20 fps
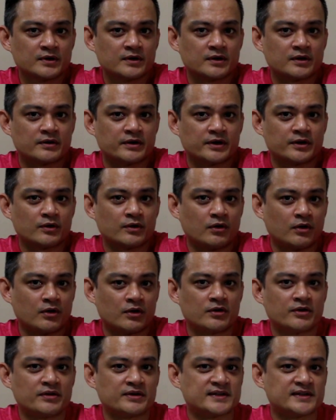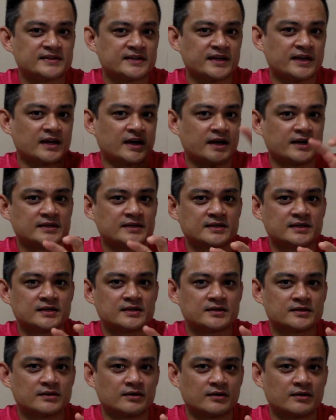Alright, or on the
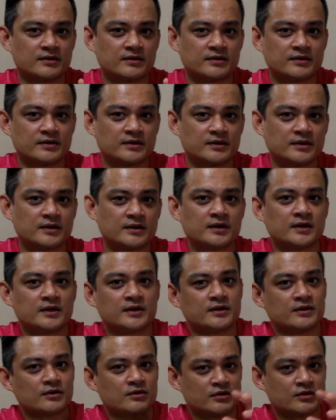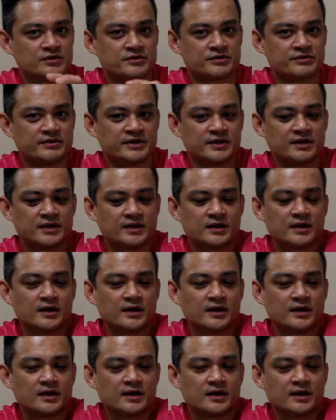Sennheisers, on the contrary,